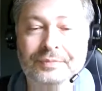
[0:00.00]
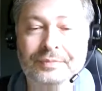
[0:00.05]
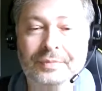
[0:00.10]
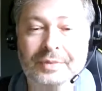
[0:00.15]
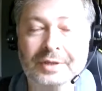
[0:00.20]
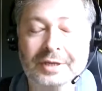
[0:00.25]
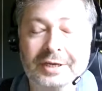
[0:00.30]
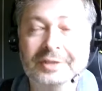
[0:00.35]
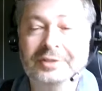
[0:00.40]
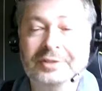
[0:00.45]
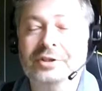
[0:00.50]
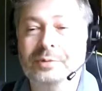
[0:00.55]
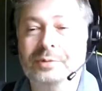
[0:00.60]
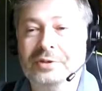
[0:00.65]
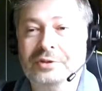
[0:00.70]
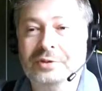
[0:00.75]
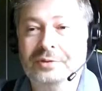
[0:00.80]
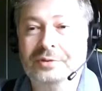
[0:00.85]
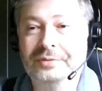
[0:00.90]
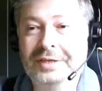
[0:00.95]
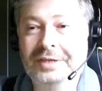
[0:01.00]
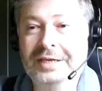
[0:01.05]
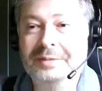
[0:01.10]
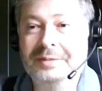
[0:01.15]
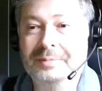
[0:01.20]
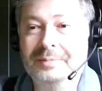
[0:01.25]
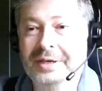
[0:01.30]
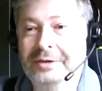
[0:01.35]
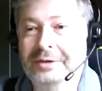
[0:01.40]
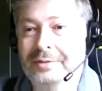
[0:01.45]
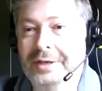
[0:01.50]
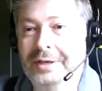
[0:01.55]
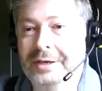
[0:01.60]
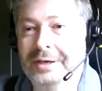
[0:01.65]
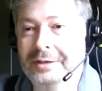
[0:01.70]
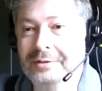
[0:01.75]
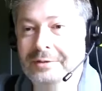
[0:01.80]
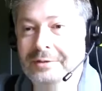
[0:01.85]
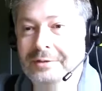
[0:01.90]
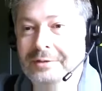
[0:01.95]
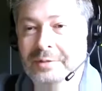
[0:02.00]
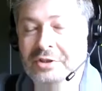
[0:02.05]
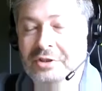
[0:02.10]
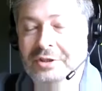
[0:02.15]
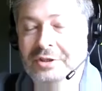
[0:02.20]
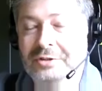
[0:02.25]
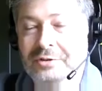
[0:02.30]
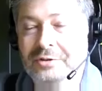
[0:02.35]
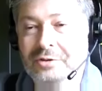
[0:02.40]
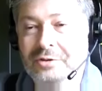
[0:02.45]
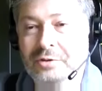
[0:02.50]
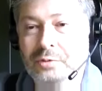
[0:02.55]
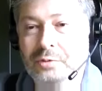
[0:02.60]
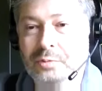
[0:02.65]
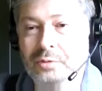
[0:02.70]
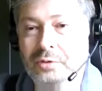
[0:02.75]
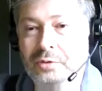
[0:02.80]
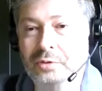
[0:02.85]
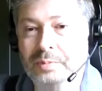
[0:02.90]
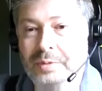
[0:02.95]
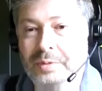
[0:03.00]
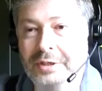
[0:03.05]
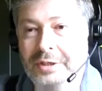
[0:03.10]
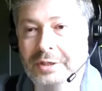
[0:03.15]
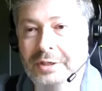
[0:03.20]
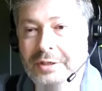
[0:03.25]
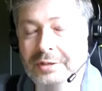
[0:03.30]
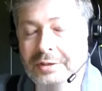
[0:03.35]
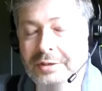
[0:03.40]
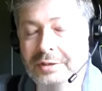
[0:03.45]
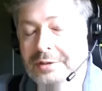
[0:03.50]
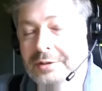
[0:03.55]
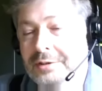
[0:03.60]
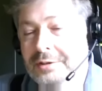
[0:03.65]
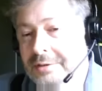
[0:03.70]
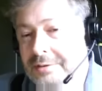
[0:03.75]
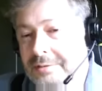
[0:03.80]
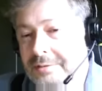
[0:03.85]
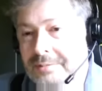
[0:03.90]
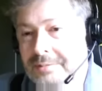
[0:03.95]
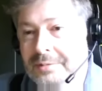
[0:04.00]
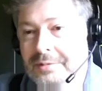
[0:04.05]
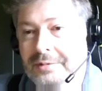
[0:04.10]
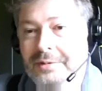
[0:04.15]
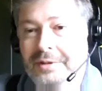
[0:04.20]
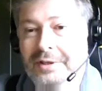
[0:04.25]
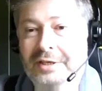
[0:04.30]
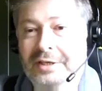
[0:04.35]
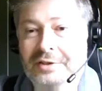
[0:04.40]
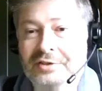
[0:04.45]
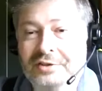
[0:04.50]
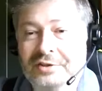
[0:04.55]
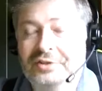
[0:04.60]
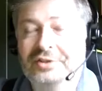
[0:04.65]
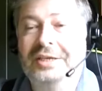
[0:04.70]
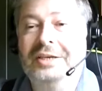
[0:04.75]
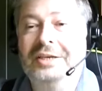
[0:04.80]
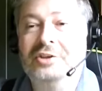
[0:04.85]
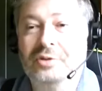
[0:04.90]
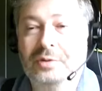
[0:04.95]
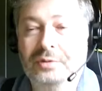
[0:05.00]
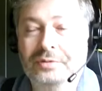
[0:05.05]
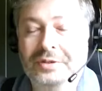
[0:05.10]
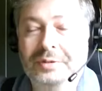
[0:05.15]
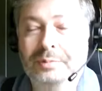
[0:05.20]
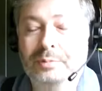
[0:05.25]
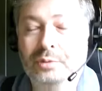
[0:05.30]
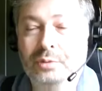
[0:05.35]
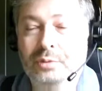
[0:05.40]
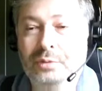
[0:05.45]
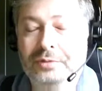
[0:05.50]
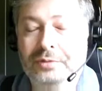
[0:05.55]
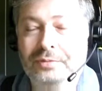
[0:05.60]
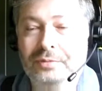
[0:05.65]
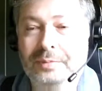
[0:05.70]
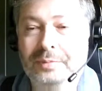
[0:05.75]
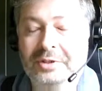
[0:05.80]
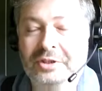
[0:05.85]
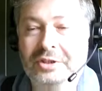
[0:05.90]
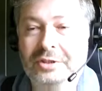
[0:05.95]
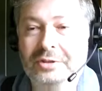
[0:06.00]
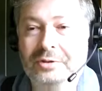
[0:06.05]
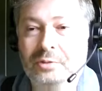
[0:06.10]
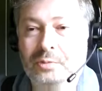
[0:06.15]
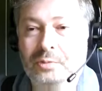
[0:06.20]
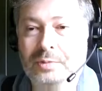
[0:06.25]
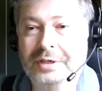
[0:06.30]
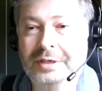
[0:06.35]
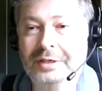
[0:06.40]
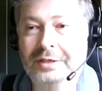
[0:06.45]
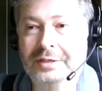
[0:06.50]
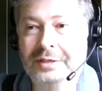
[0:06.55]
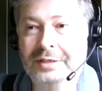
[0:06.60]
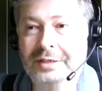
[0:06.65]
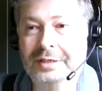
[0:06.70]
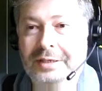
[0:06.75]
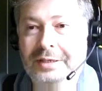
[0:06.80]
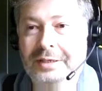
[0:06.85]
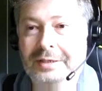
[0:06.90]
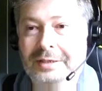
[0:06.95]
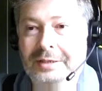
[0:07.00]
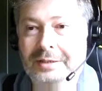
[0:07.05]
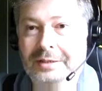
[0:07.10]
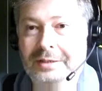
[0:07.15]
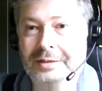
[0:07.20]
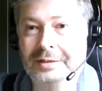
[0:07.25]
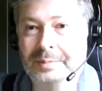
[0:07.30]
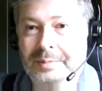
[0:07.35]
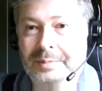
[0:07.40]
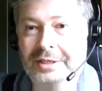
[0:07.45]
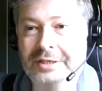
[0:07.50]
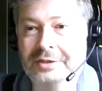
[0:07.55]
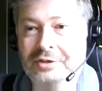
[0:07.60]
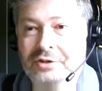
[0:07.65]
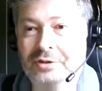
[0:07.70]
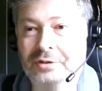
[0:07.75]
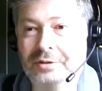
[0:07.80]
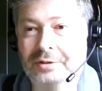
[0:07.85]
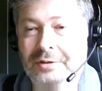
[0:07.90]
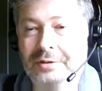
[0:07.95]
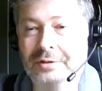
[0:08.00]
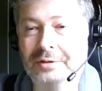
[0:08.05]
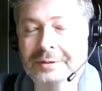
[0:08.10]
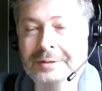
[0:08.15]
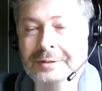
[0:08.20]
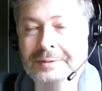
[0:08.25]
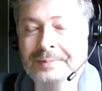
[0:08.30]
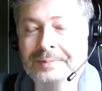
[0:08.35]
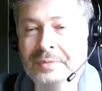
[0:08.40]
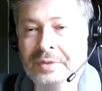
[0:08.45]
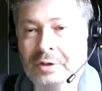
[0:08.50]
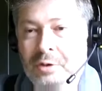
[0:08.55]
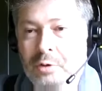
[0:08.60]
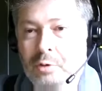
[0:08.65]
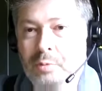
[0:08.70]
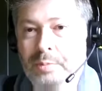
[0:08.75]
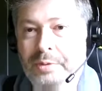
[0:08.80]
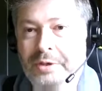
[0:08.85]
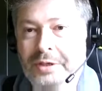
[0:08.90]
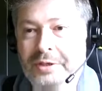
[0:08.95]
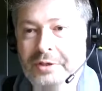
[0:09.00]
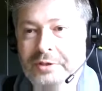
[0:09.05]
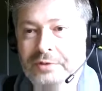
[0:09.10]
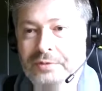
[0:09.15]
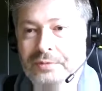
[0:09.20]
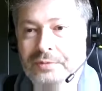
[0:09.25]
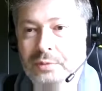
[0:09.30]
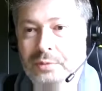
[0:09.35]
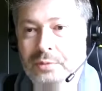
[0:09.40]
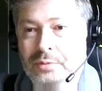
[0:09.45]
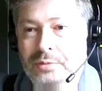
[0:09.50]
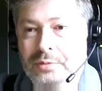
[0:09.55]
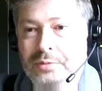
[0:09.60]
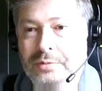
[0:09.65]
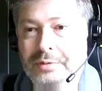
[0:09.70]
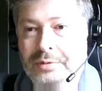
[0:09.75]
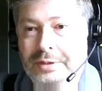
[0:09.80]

consequence of not migrating to Magento 2 would be the cessation of support for Magento 1 and potential openings for